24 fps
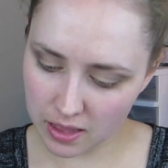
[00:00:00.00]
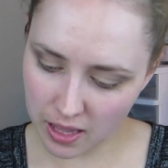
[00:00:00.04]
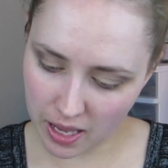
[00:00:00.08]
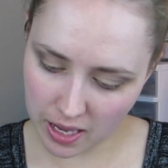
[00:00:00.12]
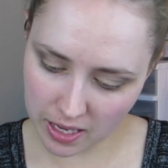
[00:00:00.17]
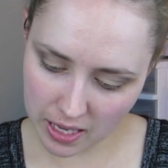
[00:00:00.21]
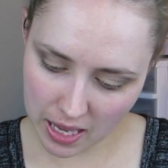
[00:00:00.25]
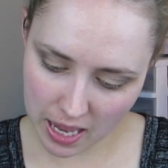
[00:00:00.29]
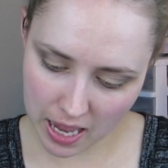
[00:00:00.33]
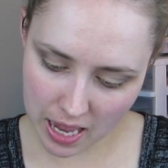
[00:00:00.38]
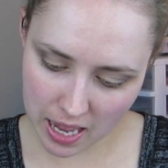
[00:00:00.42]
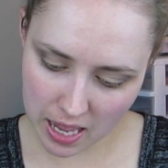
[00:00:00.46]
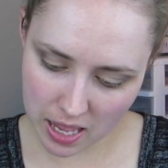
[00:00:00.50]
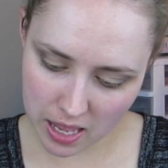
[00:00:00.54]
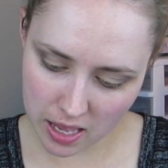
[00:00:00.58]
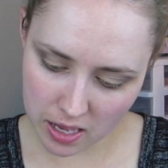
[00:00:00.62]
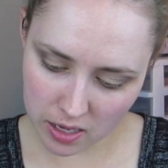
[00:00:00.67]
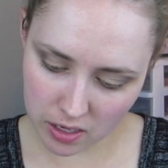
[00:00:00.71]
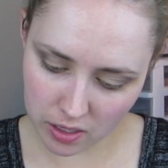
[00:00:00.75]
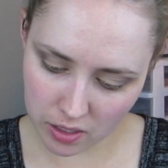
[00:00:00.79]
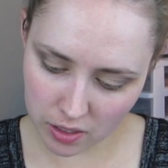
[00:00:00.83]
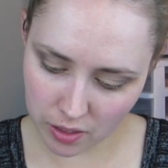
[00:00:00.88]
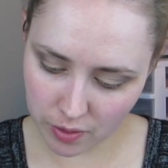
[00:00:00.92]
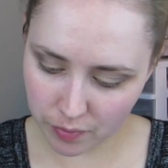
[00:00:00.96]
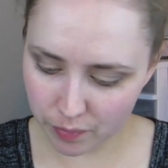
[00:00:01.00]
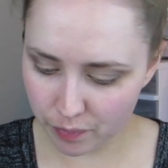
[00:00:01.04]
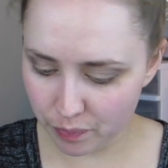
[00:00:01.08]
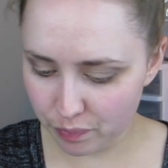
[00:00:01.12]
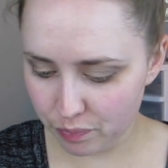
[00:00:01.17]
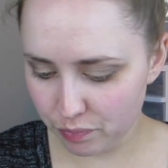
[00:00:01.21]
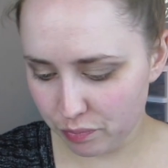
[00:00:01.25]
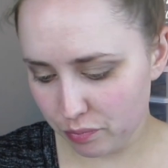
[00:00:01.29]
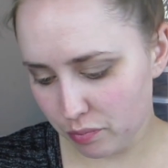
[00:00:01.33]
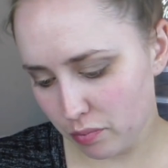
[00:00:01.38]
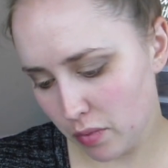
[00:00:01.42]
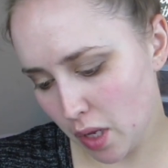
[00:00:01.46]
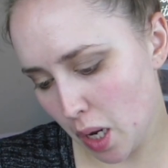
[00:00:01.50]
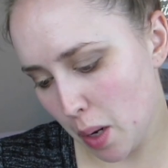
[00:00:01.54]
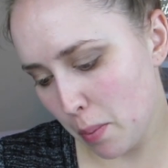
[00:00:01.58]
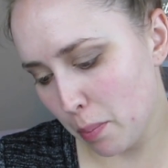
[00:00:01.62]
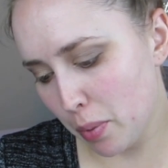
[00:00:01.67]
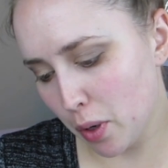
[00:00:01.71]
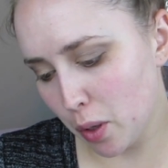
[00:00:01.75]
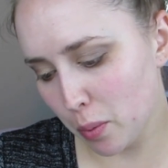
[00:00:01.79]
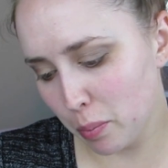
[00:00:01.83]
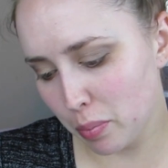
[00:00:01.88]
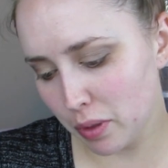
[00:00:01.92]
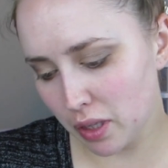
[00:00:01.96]
like a
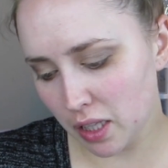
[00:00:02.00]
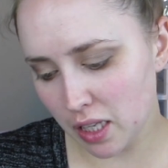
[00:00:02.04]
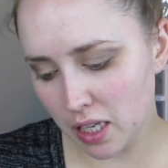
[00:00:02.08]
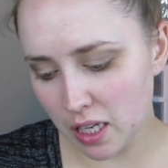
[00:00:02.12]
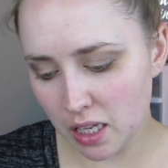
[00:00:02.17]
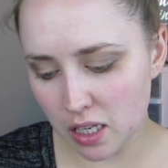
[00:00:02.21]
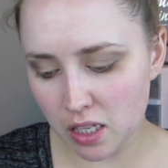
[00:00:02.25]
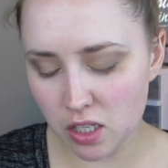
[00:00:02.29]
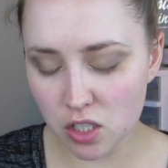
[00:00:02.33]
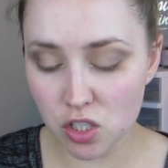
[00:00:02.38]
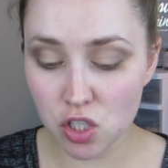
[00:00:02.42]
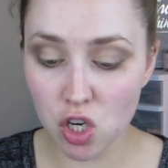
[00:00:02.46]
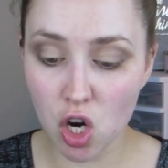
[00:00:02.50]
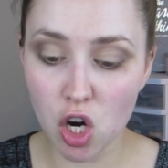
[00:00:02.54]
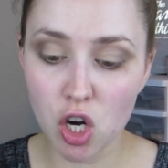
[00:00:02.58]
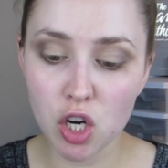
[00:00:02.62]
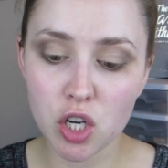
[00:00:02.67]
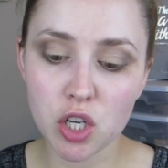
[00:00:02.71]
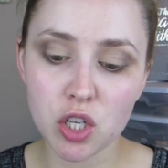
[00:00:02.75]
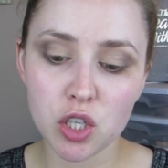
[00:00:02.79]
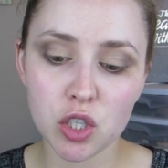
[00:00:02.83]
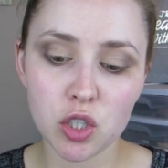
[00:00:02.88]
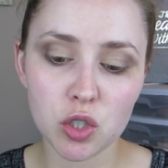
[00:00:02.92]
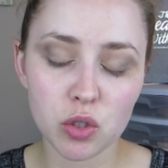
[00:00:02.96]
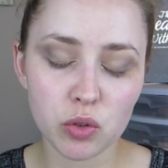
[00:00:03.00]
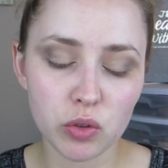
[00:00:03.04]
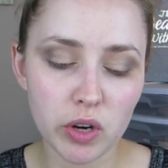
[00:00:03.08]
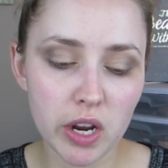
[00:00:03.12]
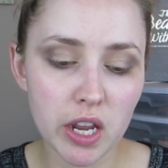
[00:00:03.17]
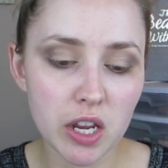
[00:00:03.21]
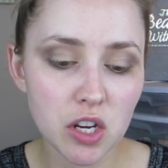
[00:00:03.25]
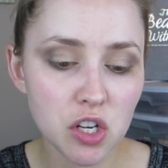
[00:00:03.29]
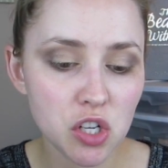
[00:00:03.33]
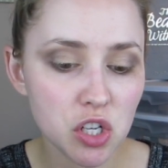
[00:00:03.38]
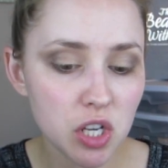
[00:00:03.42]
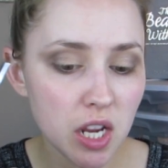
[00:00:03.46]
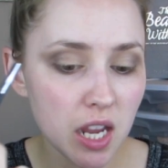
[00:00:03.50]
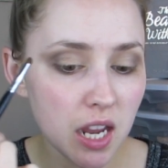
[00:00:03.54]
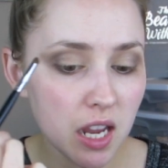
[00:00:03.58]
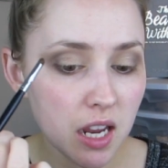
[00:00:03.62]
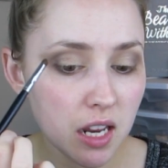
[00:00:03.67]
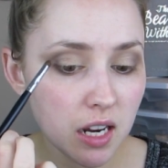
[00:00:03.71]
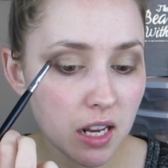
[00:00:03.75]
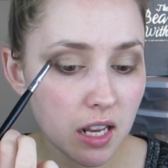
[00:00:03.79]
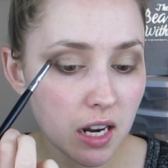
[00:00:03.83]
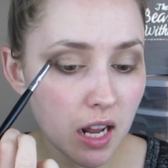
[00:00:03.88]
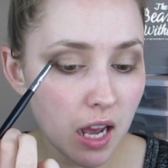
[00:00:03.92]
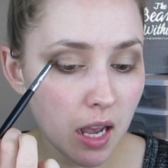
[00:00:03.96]
purpley dark gray
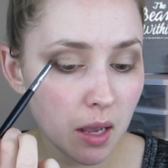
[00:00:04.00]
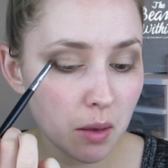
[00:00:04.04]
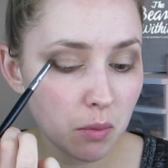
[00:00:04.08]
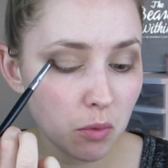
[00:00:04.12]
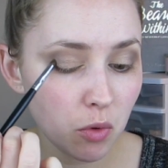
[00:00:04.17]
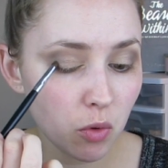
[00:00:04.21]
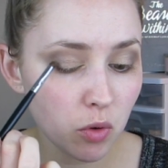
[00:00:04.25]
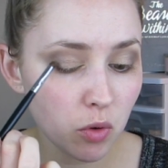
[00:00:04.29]
shade, and I'm